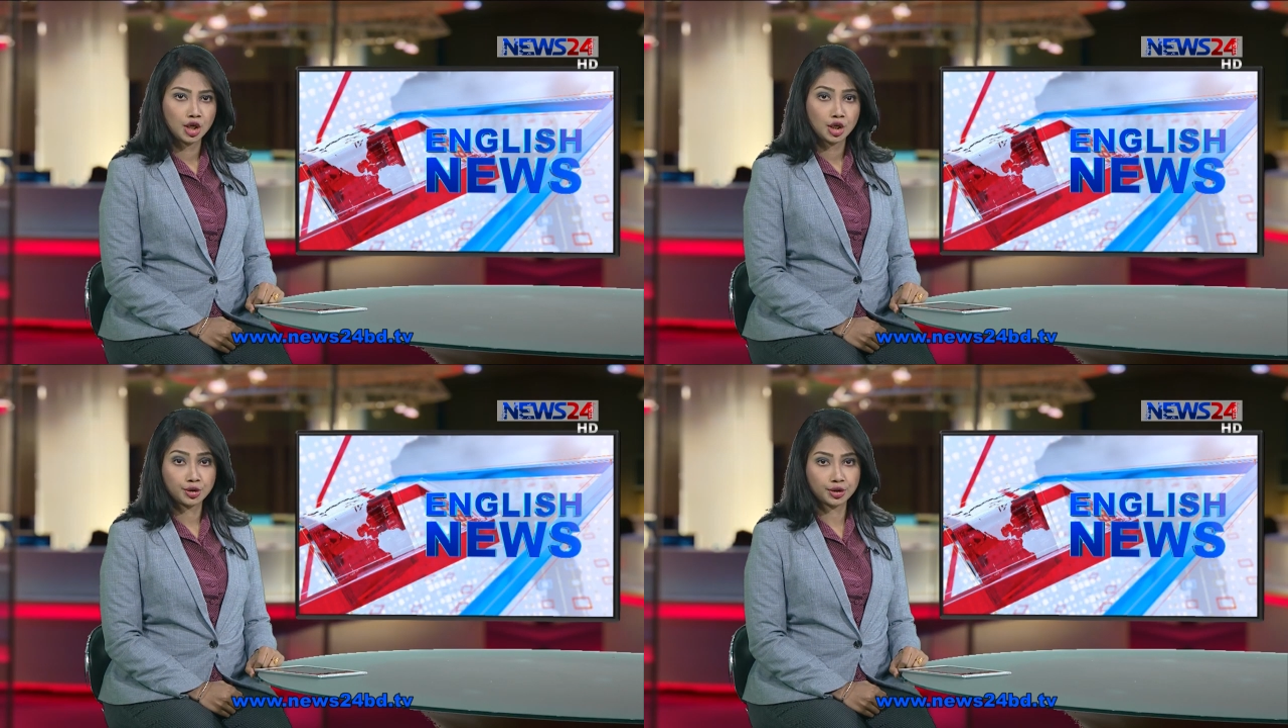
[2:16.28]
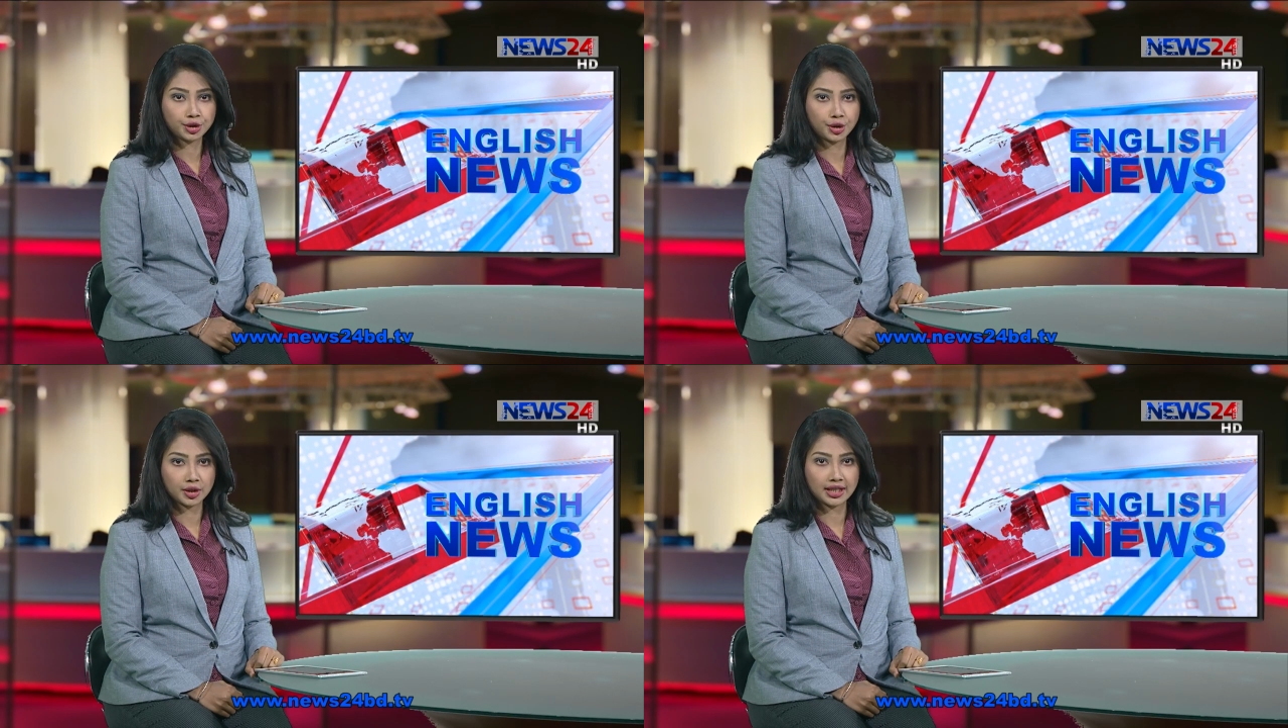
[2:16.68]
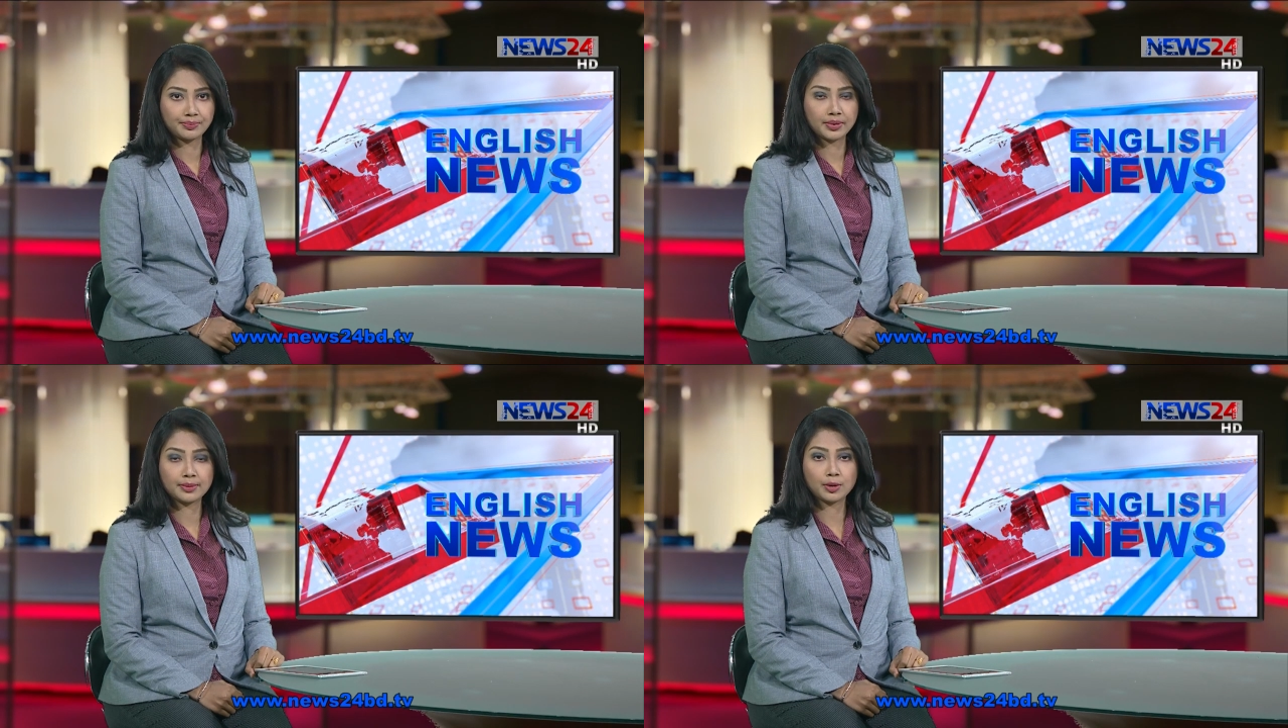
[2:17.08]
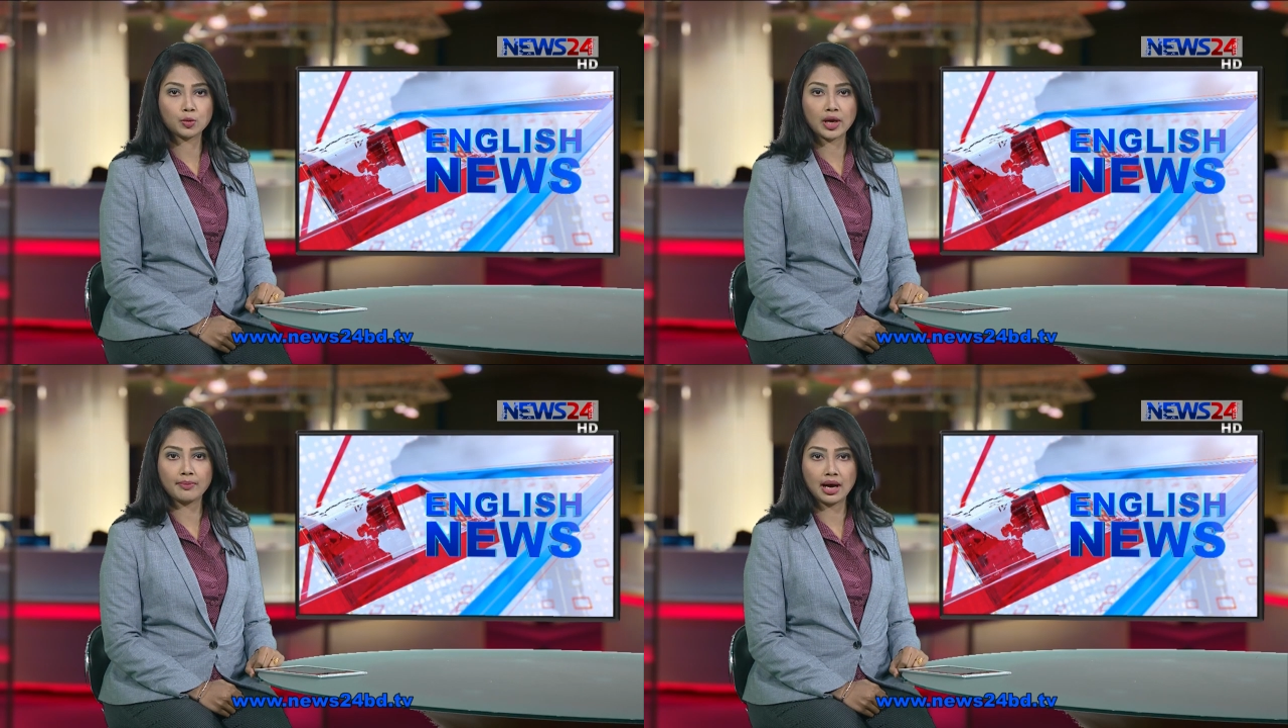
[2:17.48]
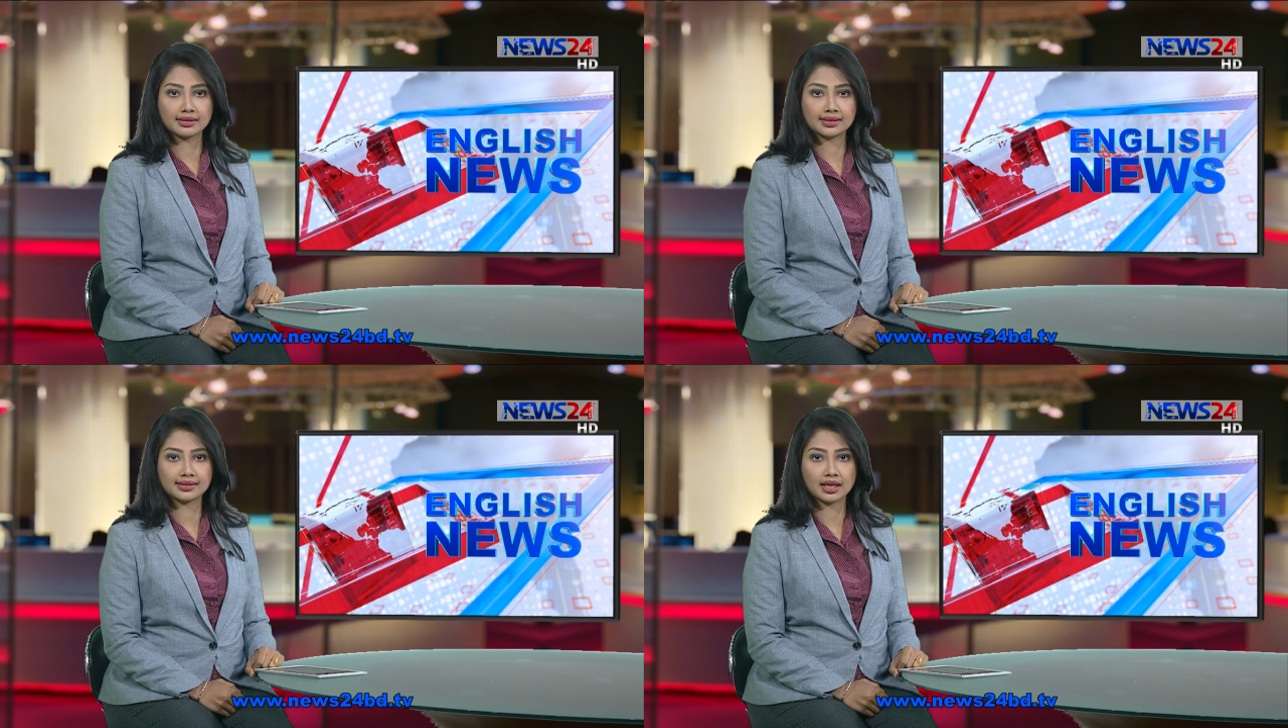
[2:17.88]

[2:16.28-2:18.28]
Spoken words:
To ensure that people wear masks,